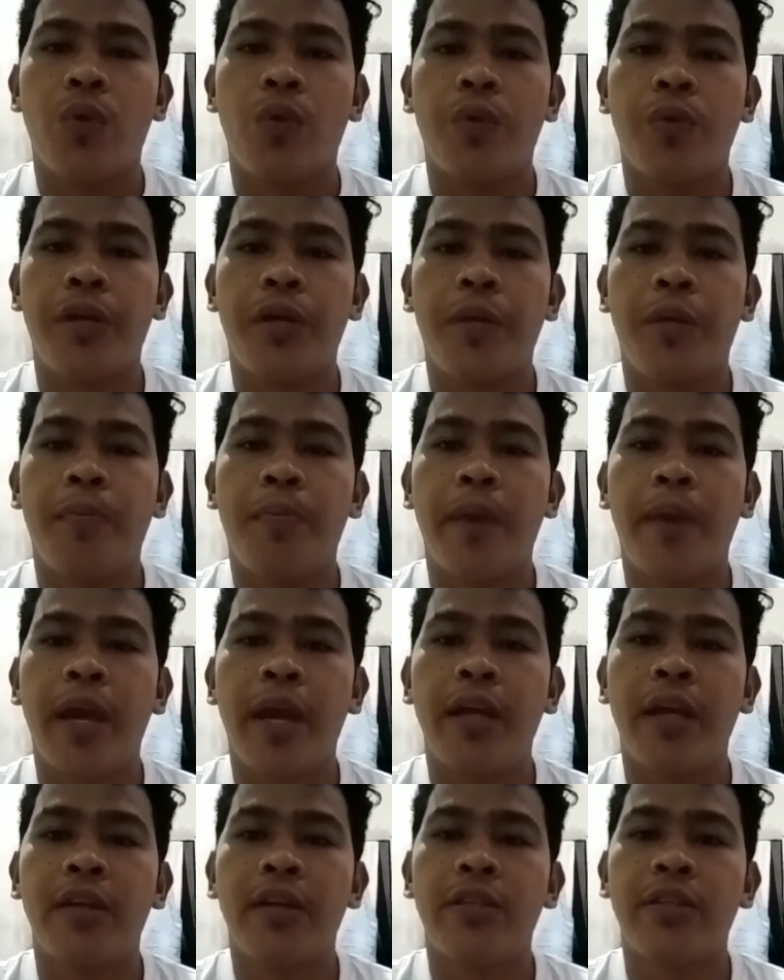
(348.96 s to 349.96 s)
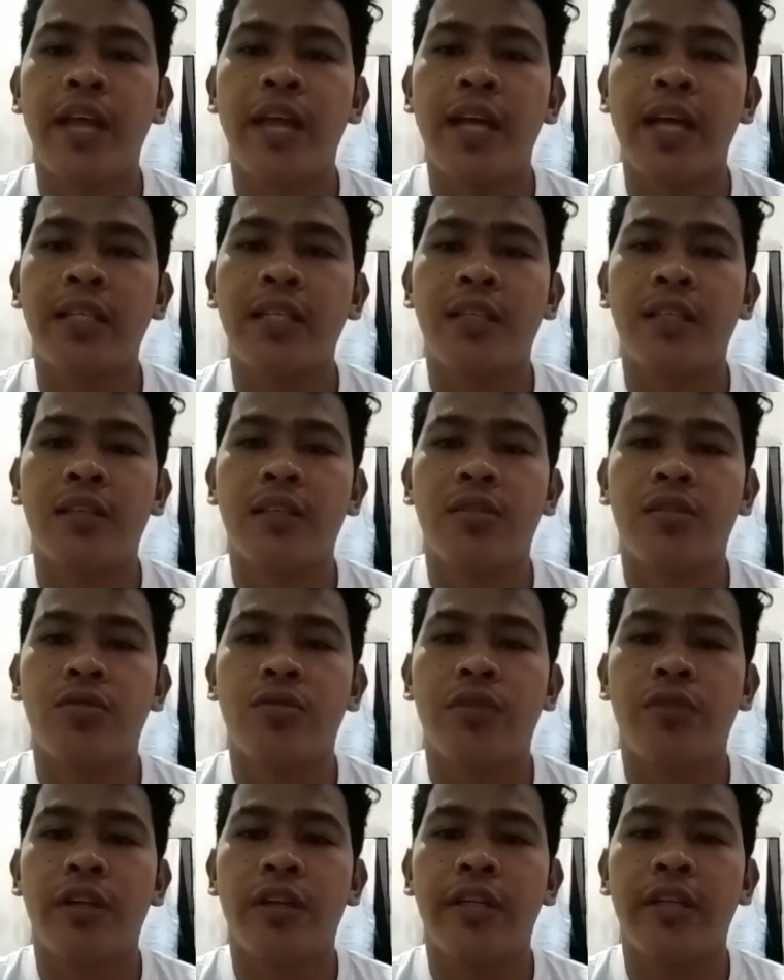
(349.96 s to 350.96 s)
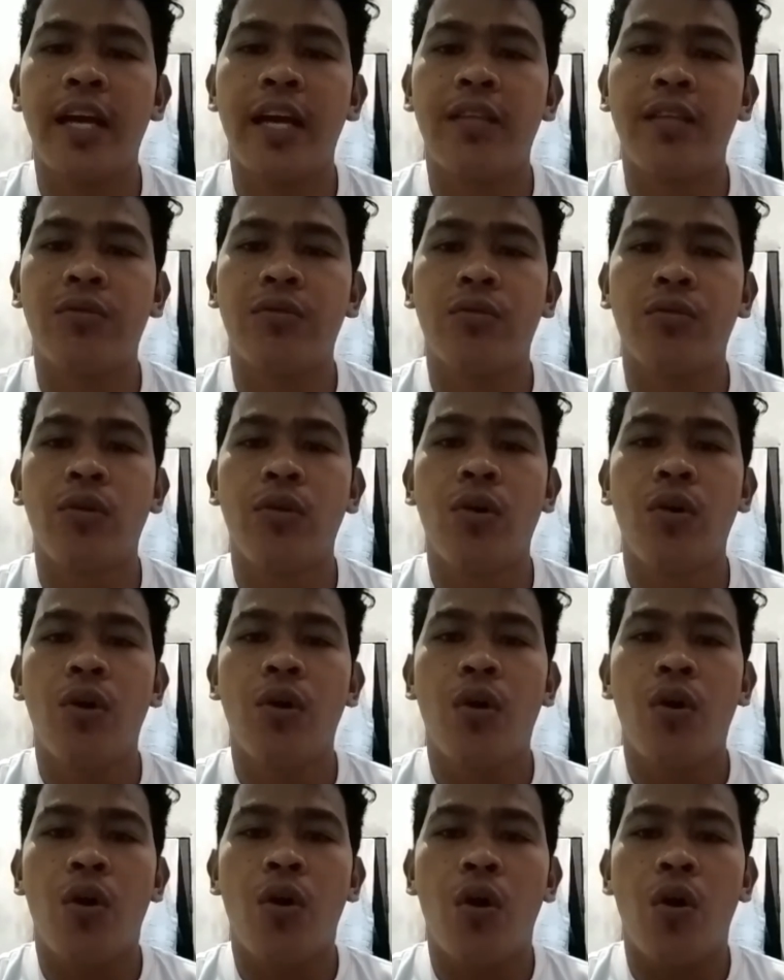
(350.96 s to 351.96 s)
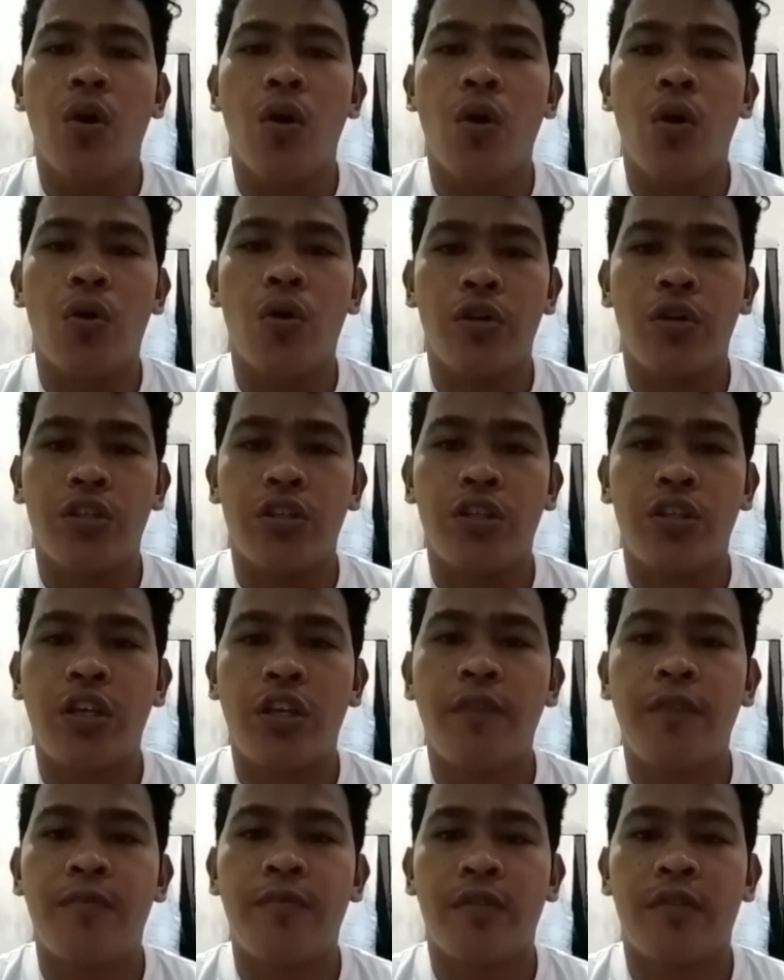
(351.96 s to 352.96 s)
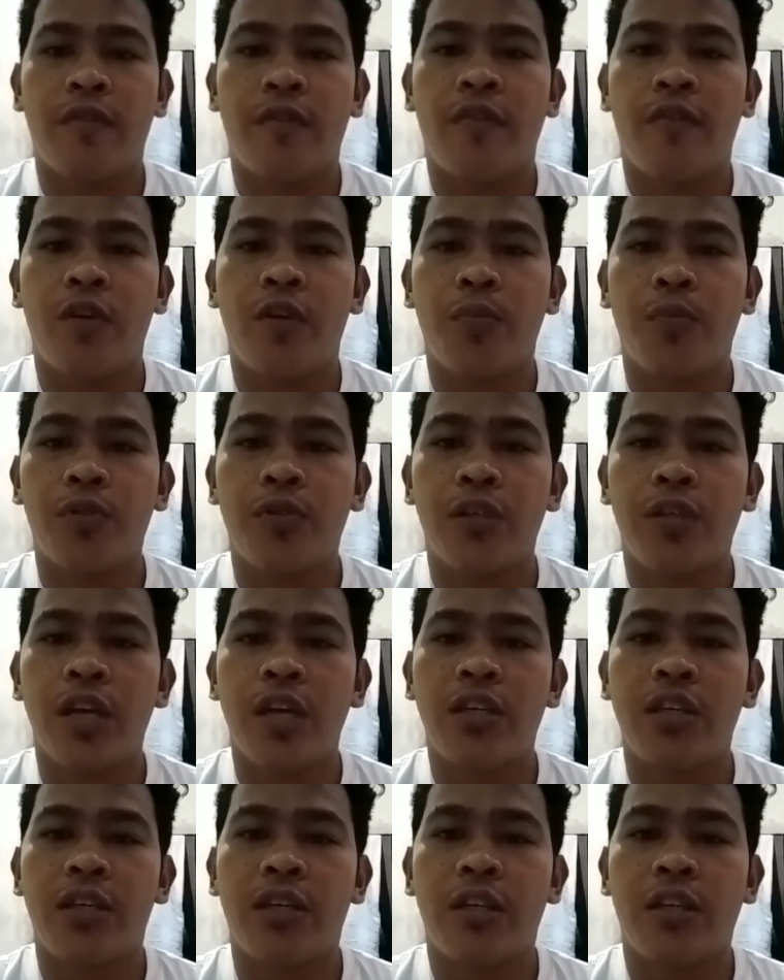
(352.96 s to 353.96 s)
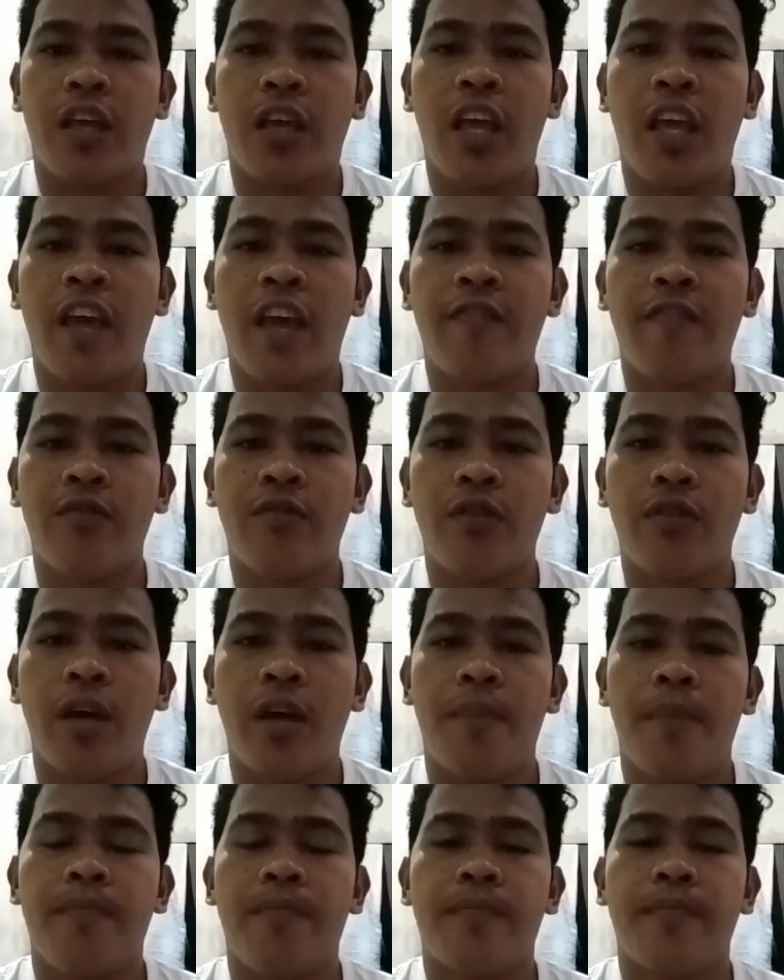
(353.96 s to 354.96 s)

where they paid their taxes to their datu, or the chiefs, for the protection they gave to them.